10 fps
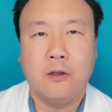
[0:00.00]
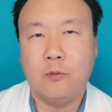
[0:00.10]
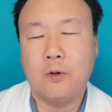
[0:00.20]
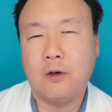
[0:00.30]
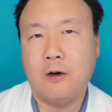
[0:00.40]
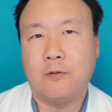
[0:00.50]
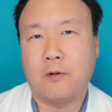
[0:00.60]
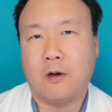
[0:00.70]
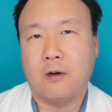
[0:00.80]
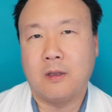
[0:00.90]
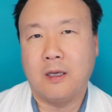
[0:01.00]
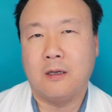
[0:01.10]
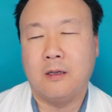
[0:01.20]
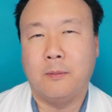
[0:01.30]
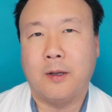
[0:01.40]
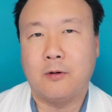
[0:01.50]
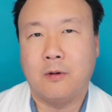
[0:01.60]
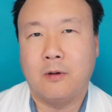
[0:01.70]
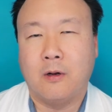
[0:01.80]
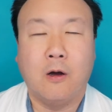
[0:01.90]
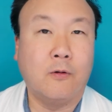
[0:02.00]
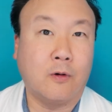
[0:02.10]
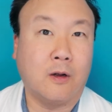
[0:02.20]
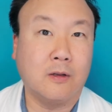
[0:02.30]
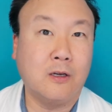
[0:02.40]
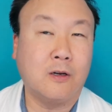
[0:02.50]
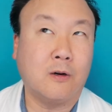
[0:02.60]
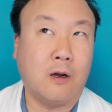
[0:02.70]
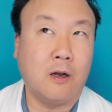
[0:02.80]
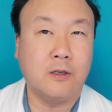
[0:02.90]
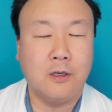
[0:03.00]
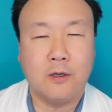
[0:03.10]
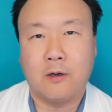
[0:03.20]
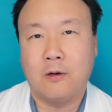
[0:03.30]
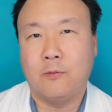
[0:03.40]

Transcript: you will overall get a better overall year-on-year